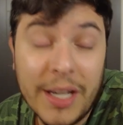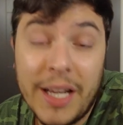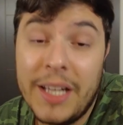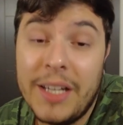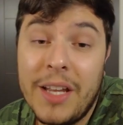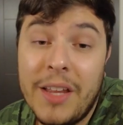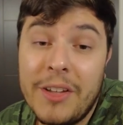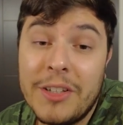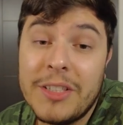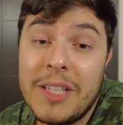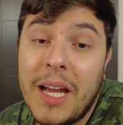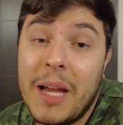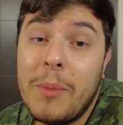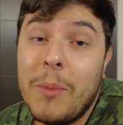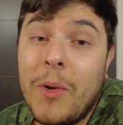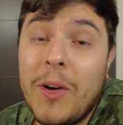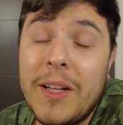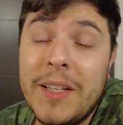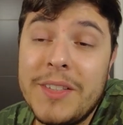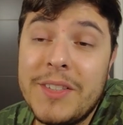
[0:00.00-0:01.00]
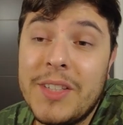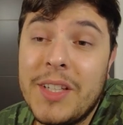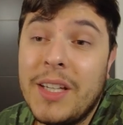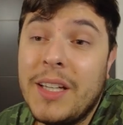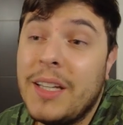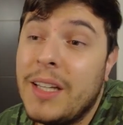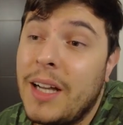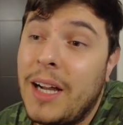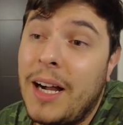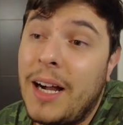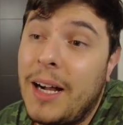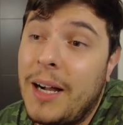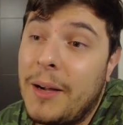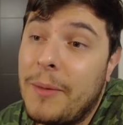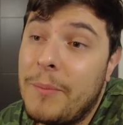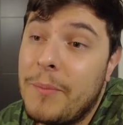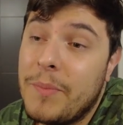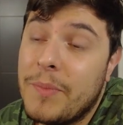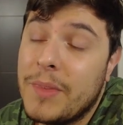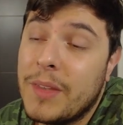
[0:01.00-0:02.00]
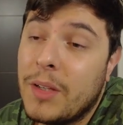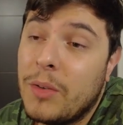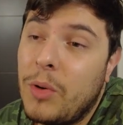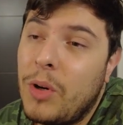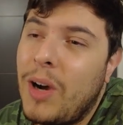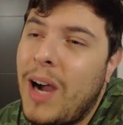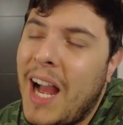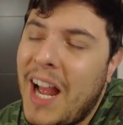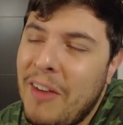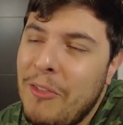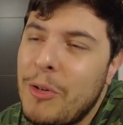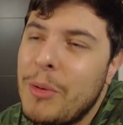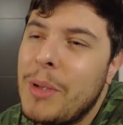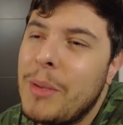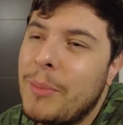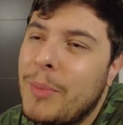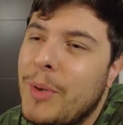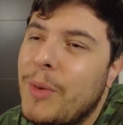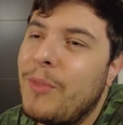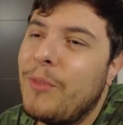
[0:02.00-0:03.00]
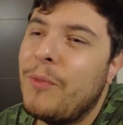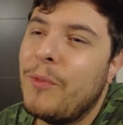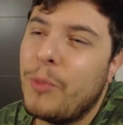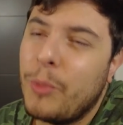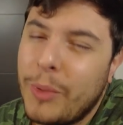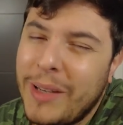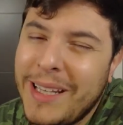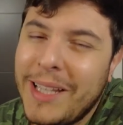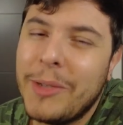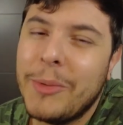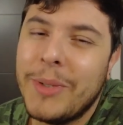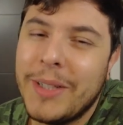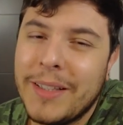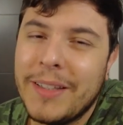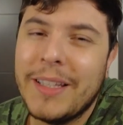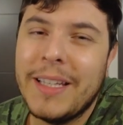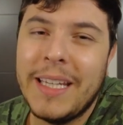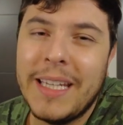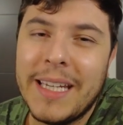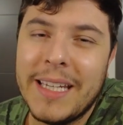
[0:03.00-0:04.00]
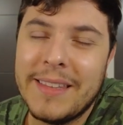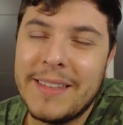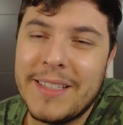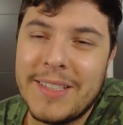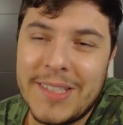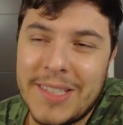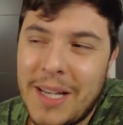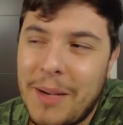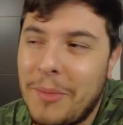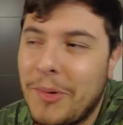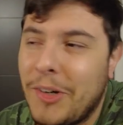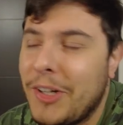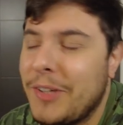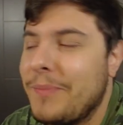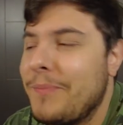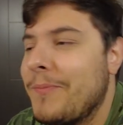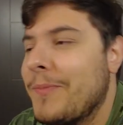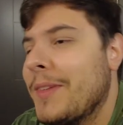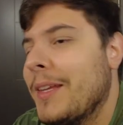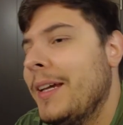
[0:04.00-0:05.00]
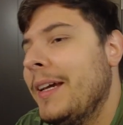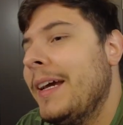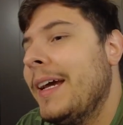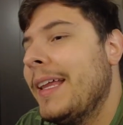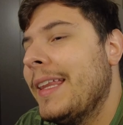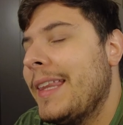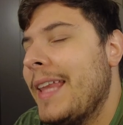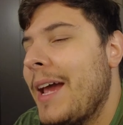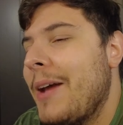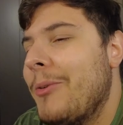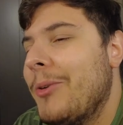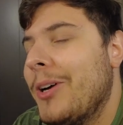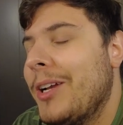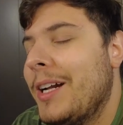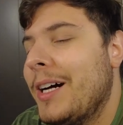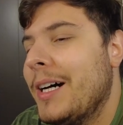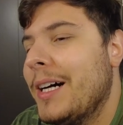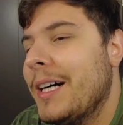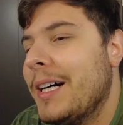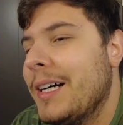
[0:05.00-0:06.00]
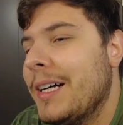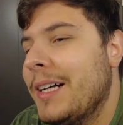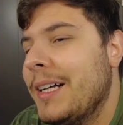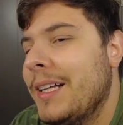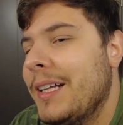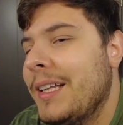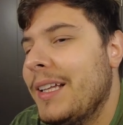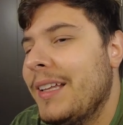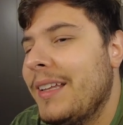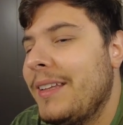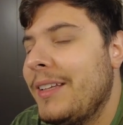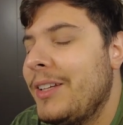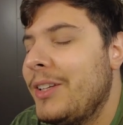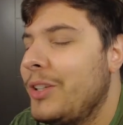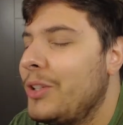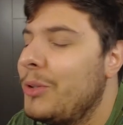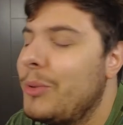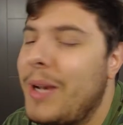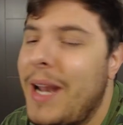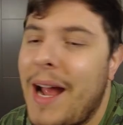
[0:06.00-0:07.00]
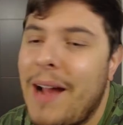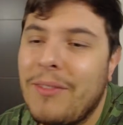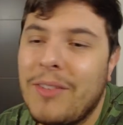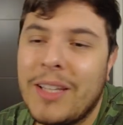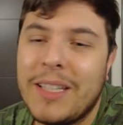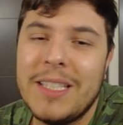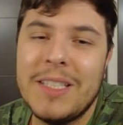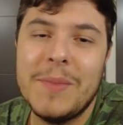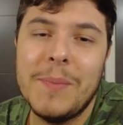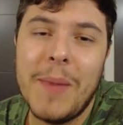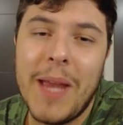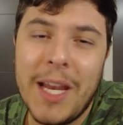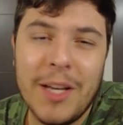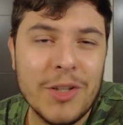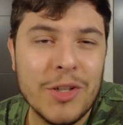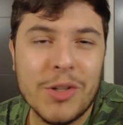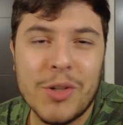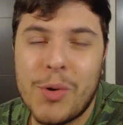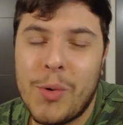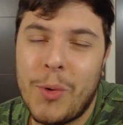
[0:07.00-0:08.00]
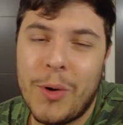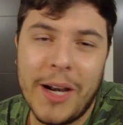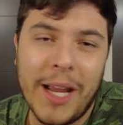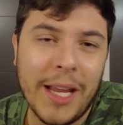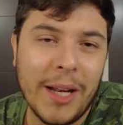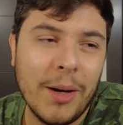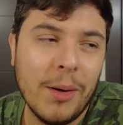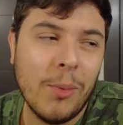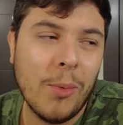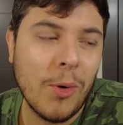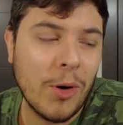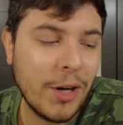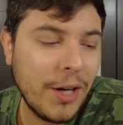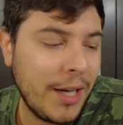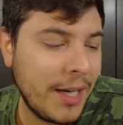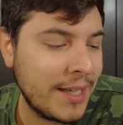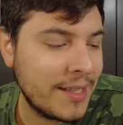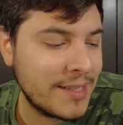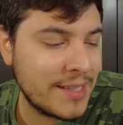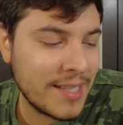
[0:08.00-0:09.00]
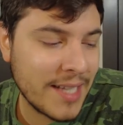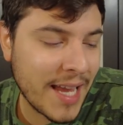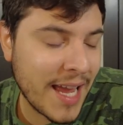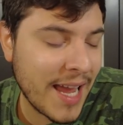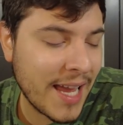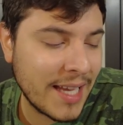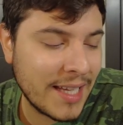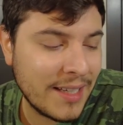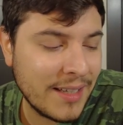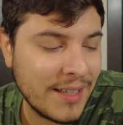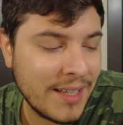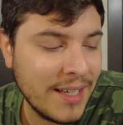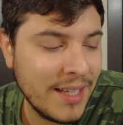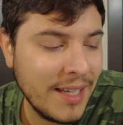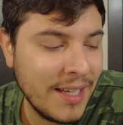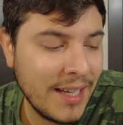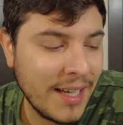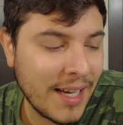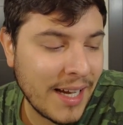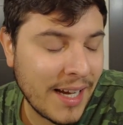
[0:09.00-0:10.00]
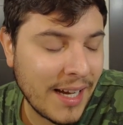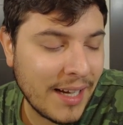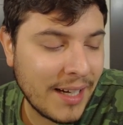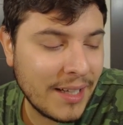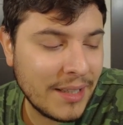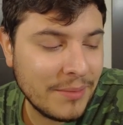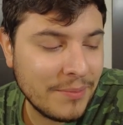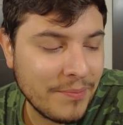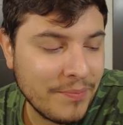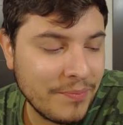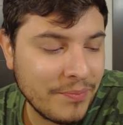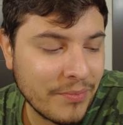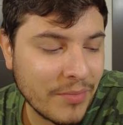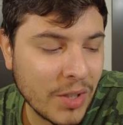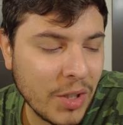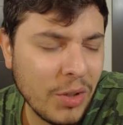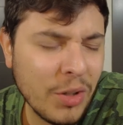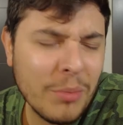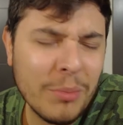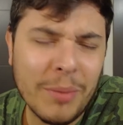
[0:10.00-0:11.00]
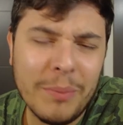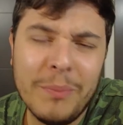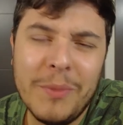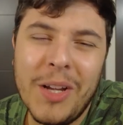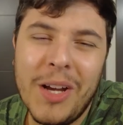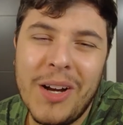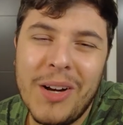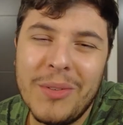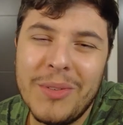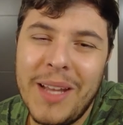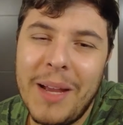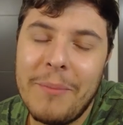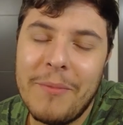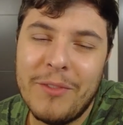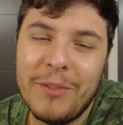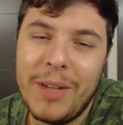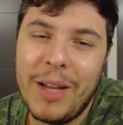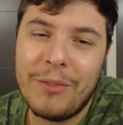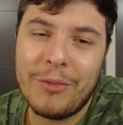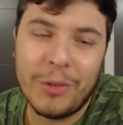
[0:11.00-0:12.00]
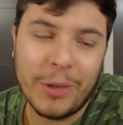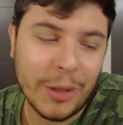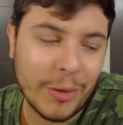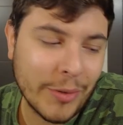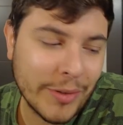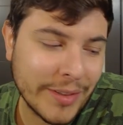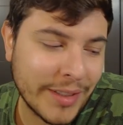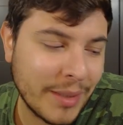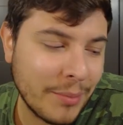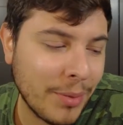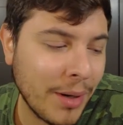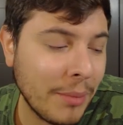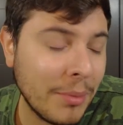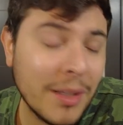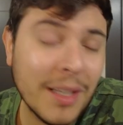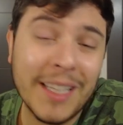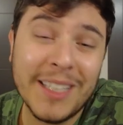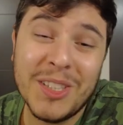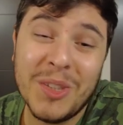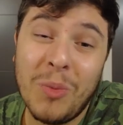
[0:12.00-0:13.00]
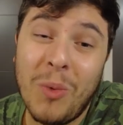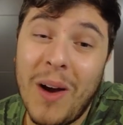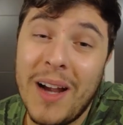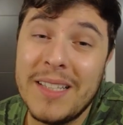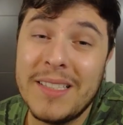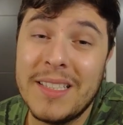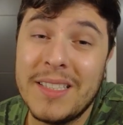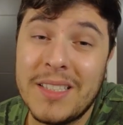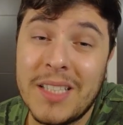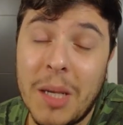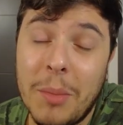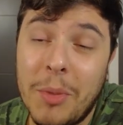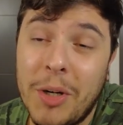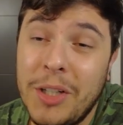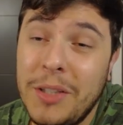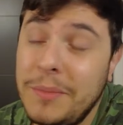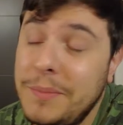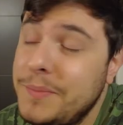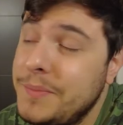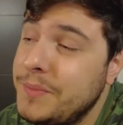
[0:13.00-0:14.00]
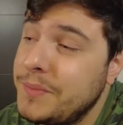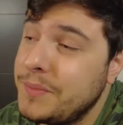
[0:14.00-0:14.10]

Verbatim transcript: Another time was, um, well, I remember frequently in the summer, they would, uh, you would have like these major tornado warnings and, um, or no, not, not frequently, probably like twice a summer,